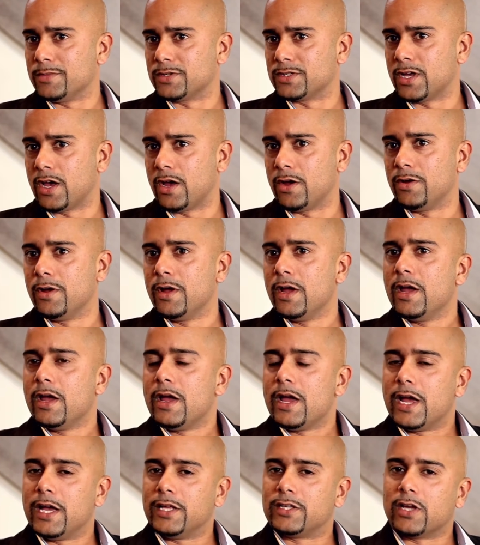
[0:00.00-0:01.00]
So
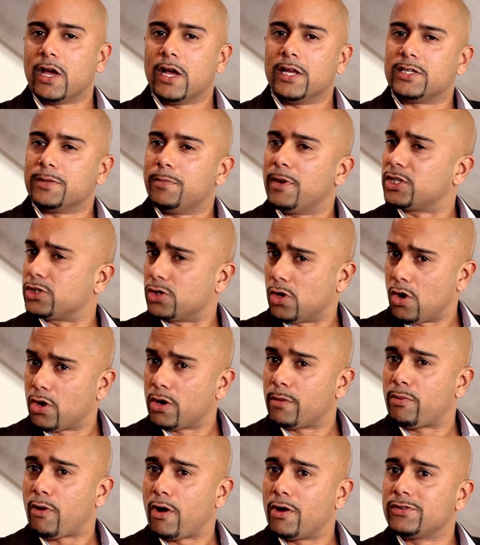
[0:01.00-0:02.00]
it's a much
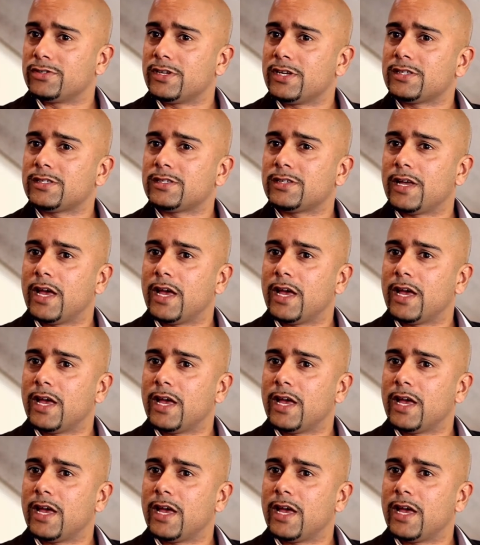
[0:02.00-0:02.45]
longer process.